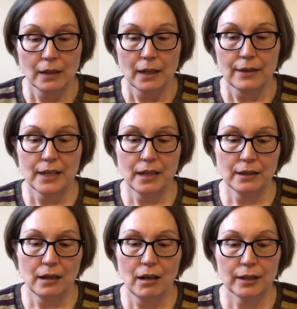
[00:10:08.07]
Then
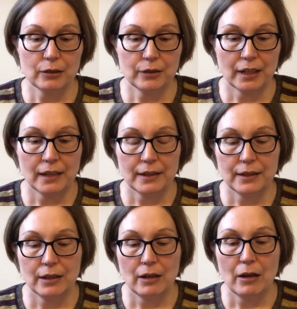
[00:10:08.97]
I look at
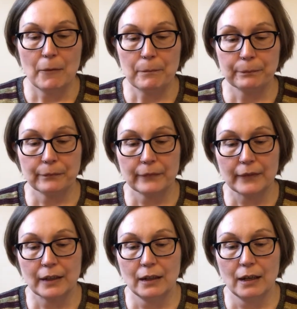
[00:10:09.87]
the
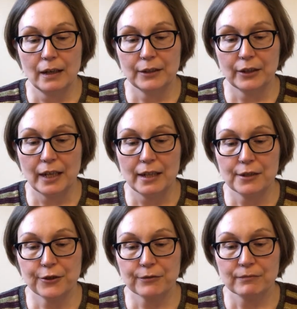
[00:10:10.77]

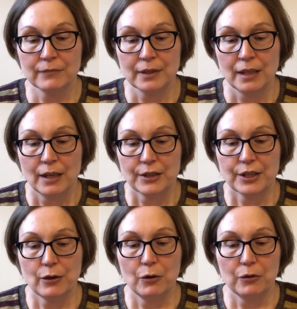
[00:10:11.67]
gauge.
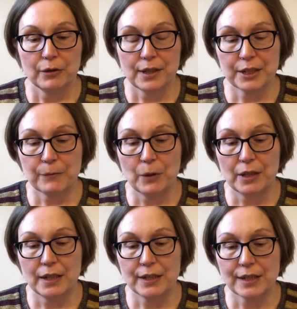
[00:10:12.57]
So this one
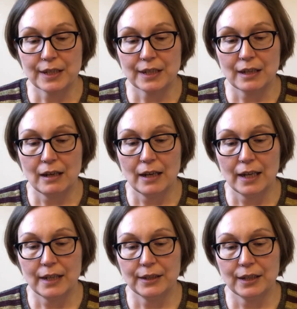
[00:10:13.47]
is
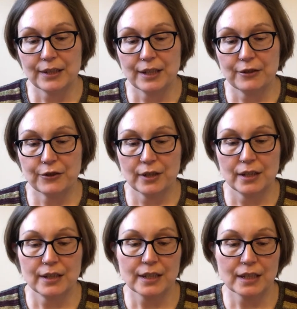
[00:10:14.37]
18
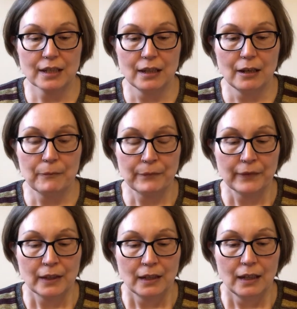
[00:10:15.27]
stitches
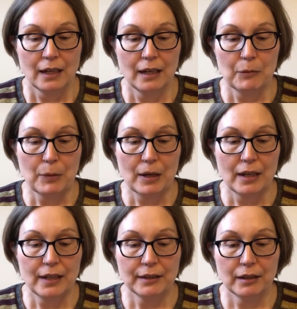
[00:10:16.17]

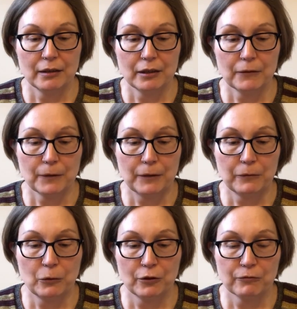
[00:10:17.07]
by
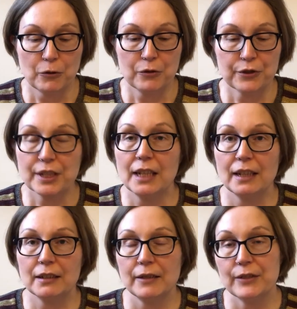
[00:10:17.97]
24 rows, and
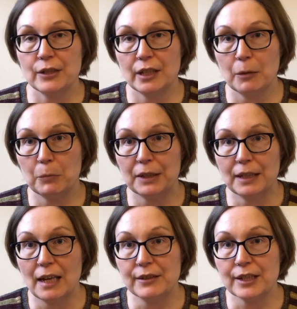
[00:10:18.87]
that gives you 10 by
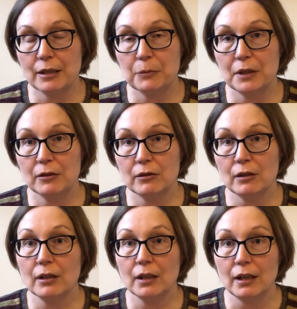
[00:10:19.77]
10 centimeter
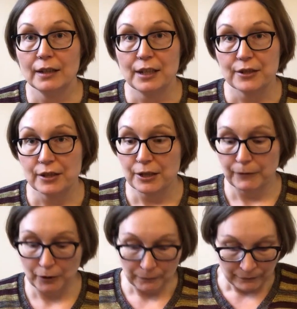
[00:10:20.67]
tension
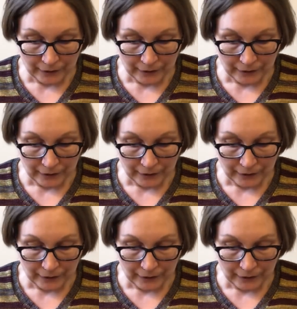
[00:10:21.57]
square.